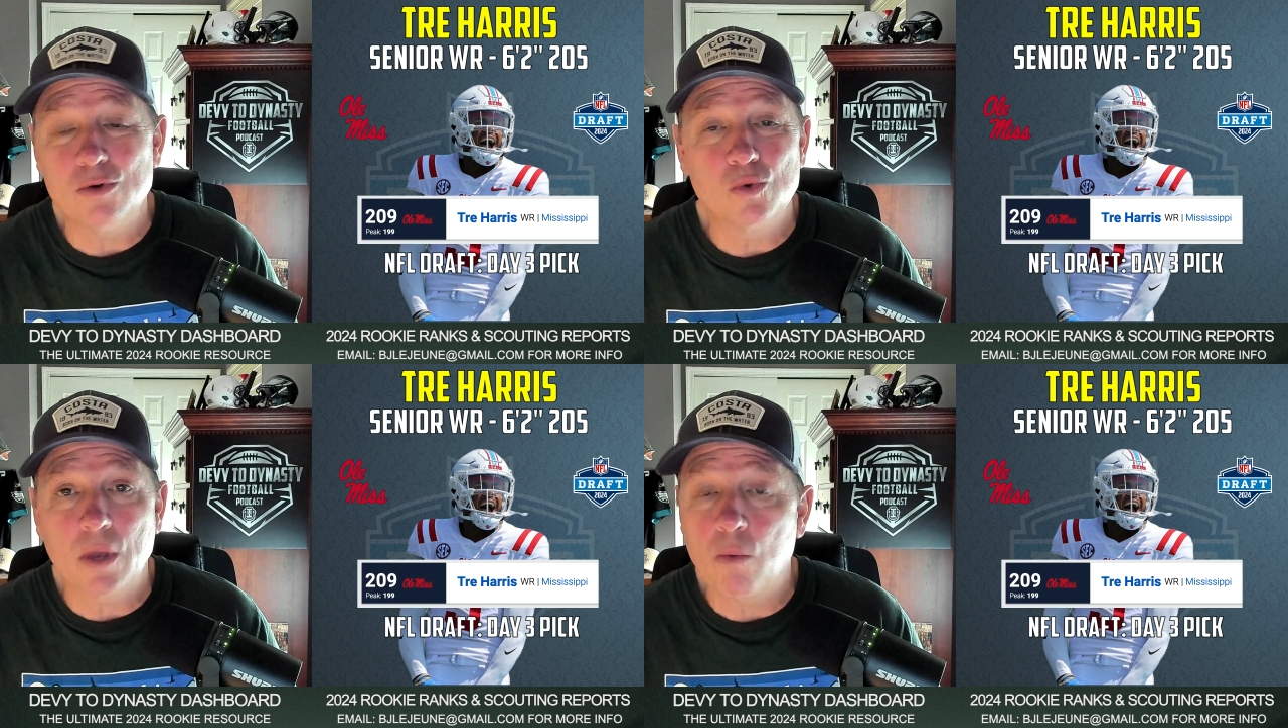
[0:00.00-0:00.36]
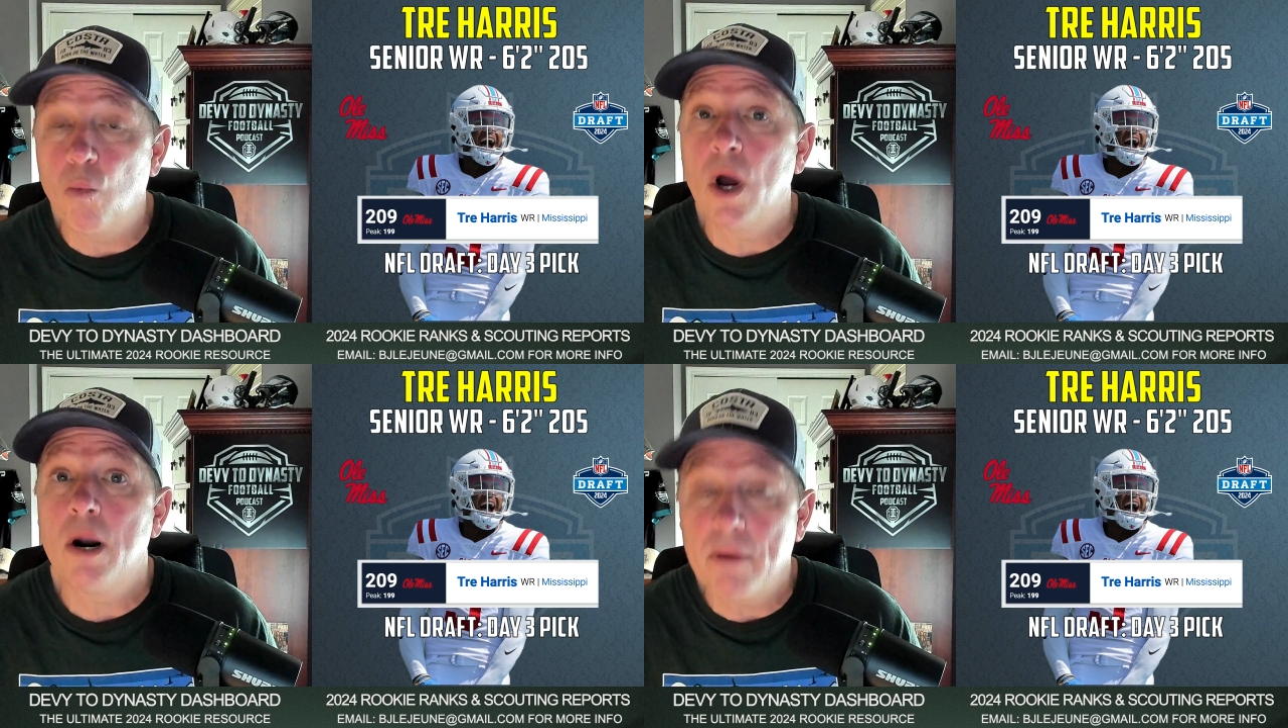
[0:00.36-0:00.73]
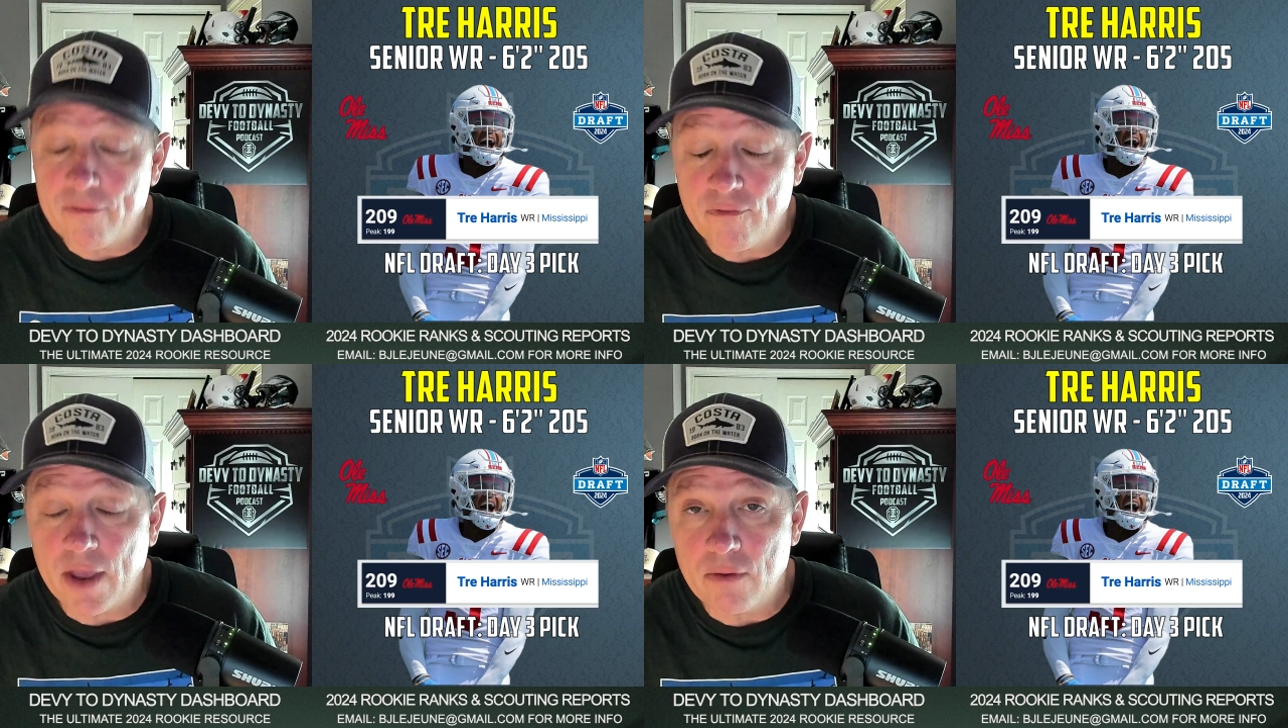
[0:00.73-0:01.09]
who's like one of my
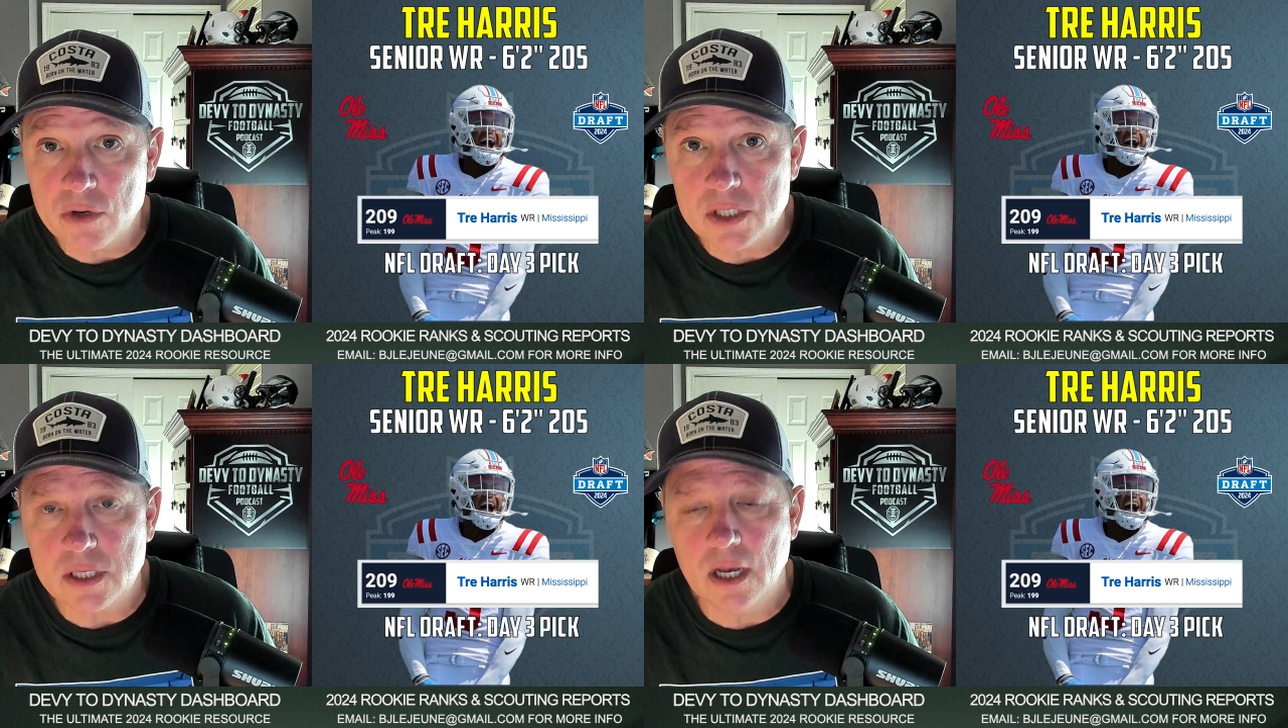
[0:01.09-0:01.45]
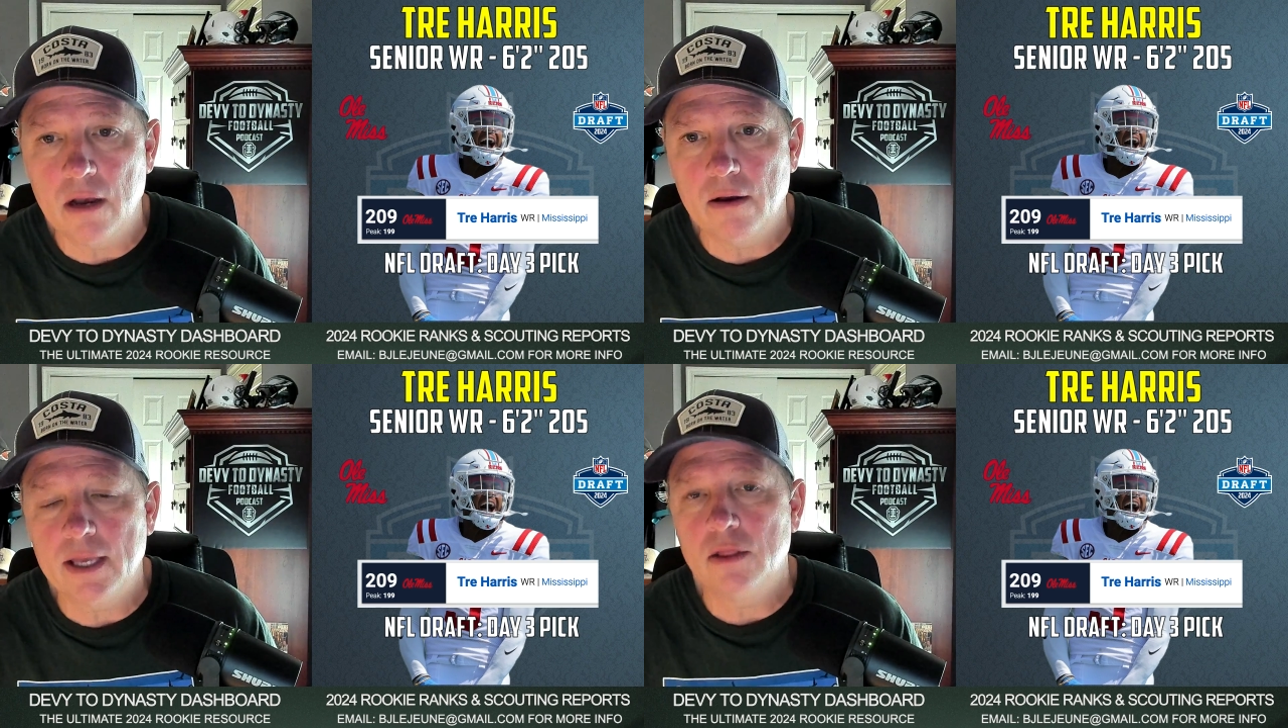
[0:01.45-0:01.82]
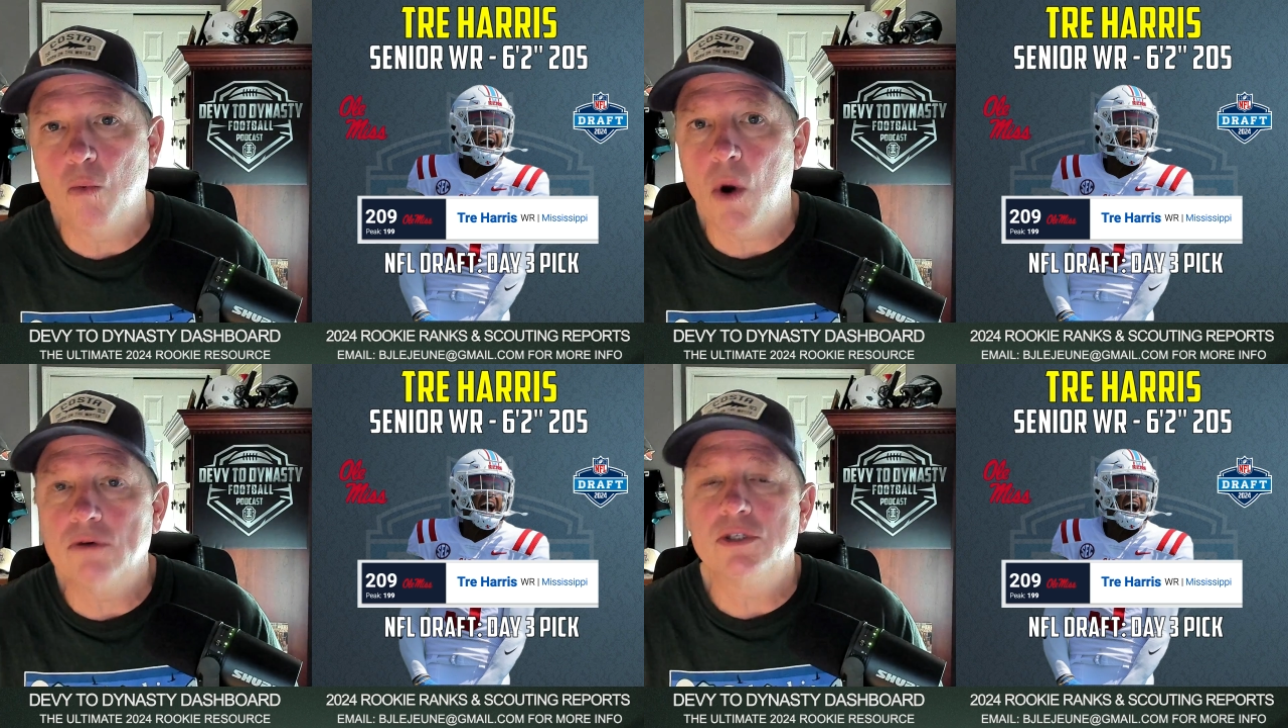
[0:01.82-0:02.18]
favorites uh, in the
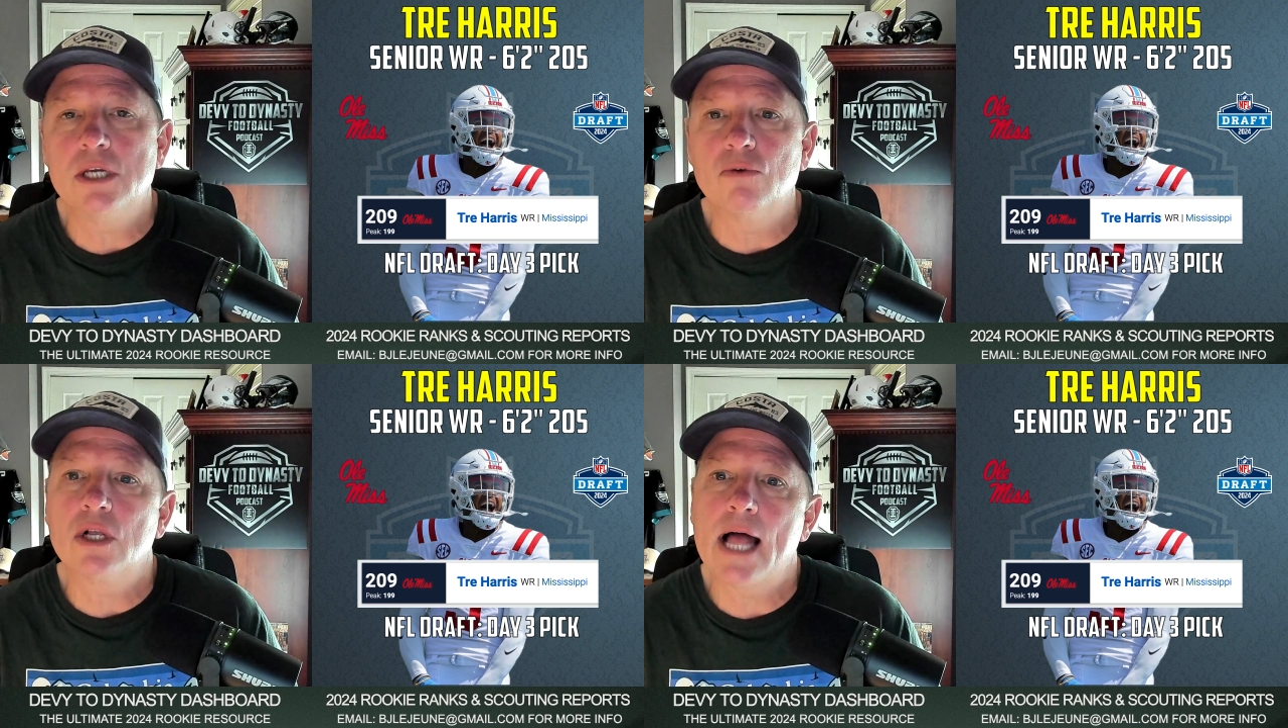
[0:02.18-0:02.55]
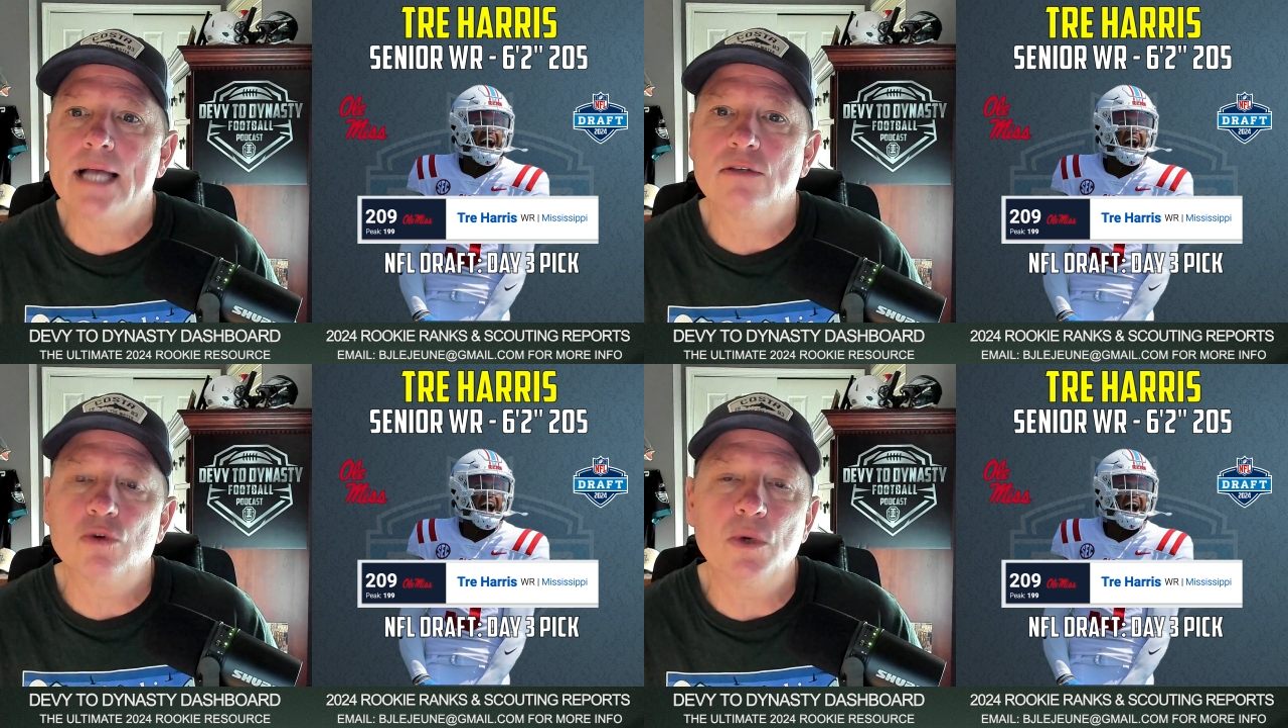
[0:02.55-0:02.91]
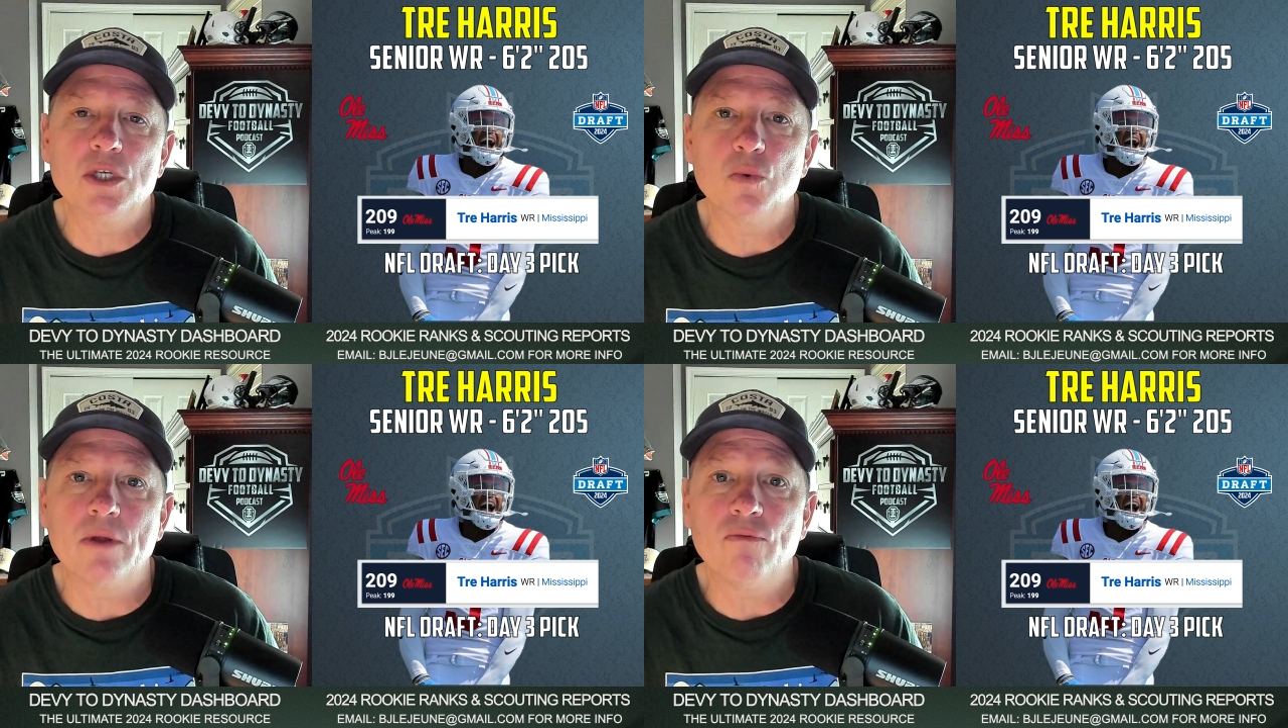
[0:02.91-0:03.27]
wide receiver class of
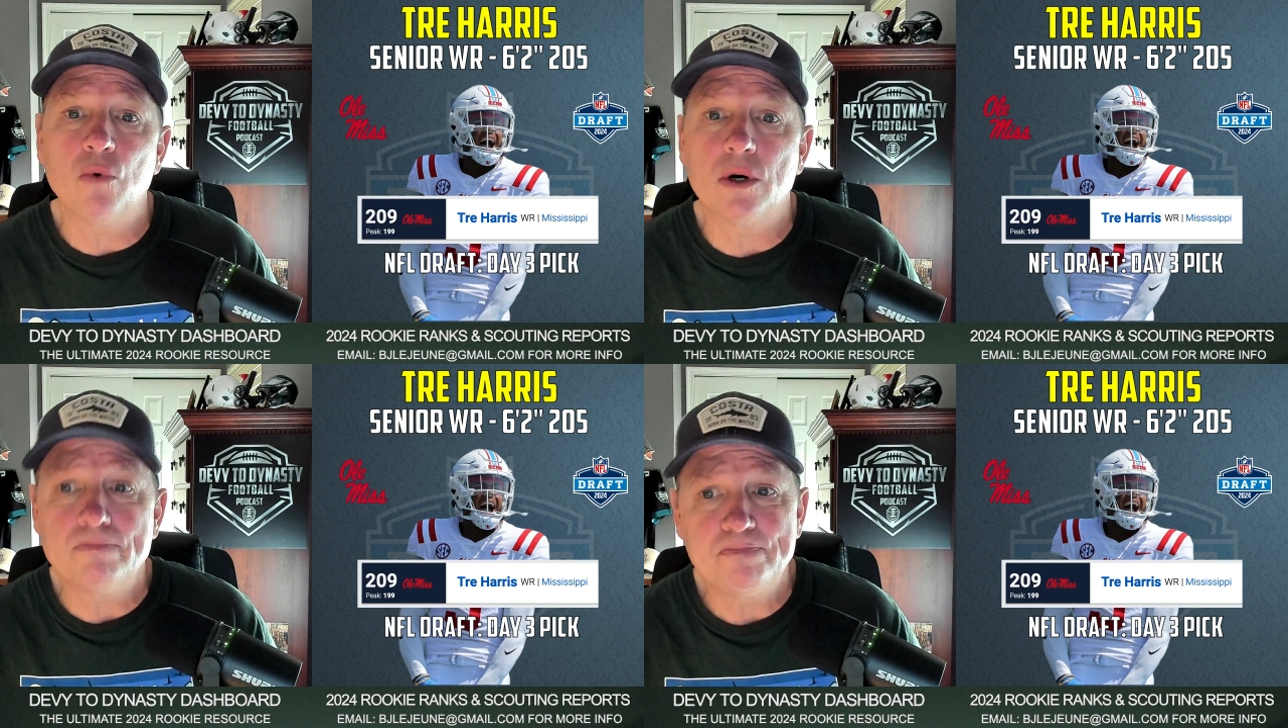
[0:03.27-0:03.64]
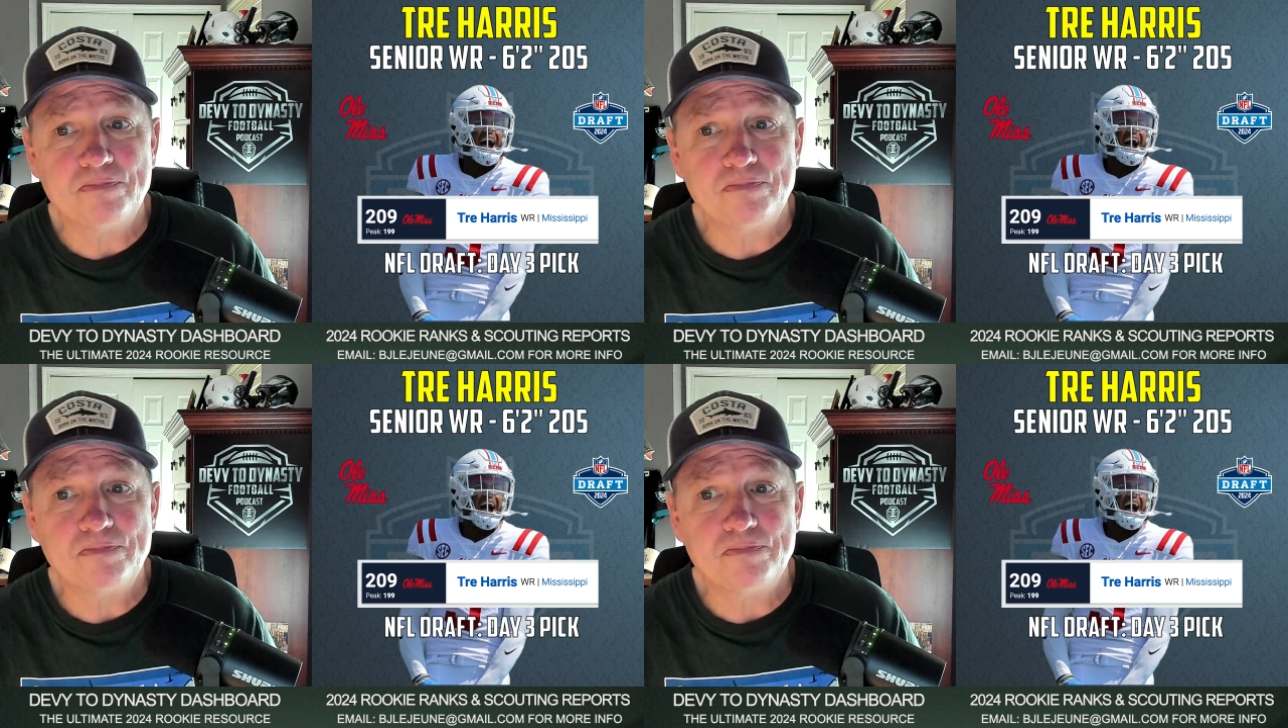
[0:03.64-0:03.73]
2024.